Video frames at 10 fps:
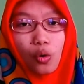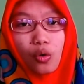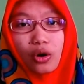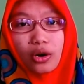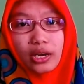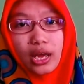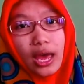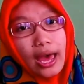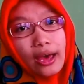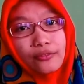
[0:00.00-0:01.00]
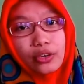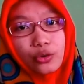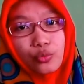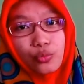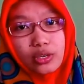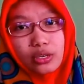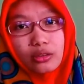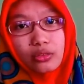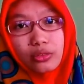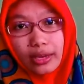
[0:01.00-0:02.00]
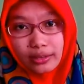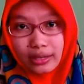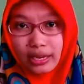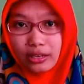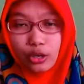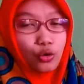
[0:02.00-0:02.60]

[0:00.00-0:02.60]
or have a critical thinking,